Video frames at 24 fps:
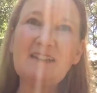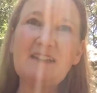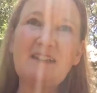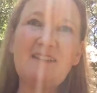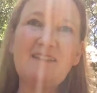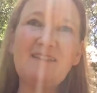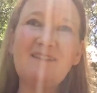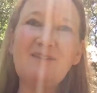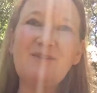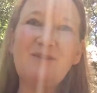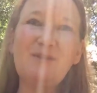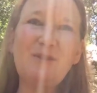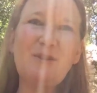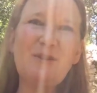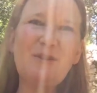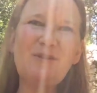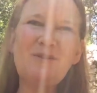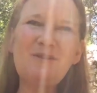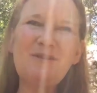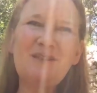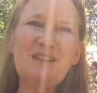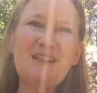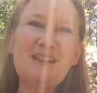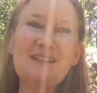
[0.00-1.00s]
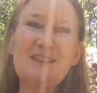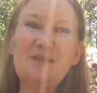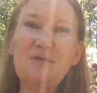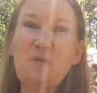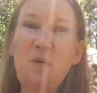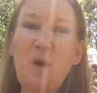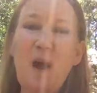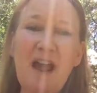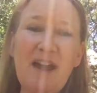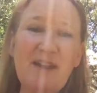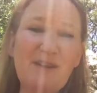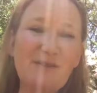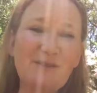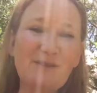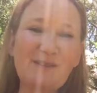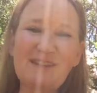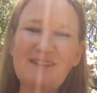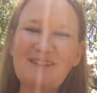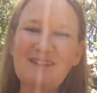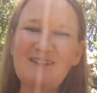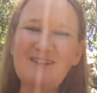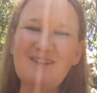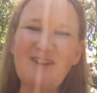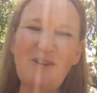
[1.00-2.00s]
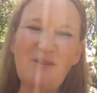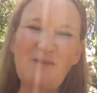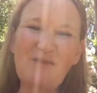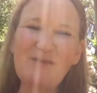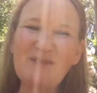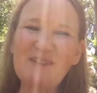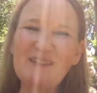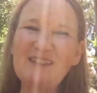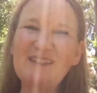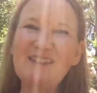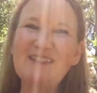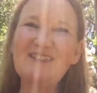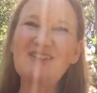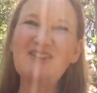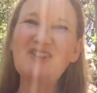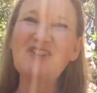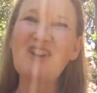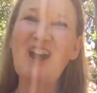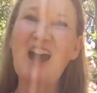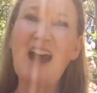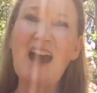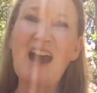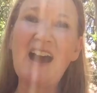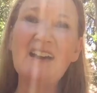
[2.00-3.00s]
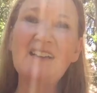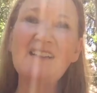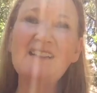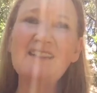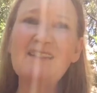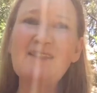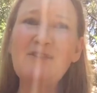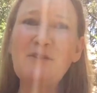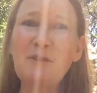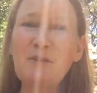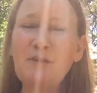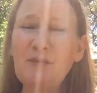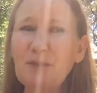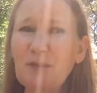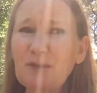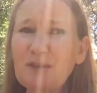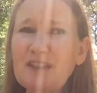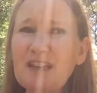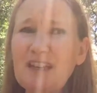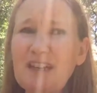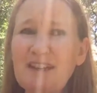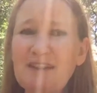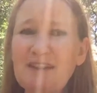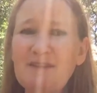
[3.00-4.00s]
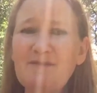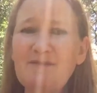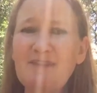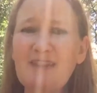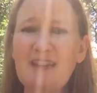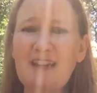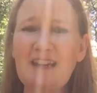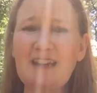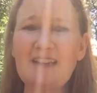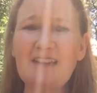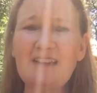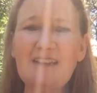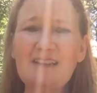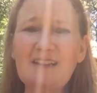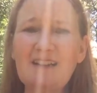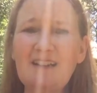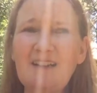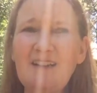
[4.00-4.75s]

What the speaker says: And, these are the whales, the dolphins, the sharks, and there are 14 of these.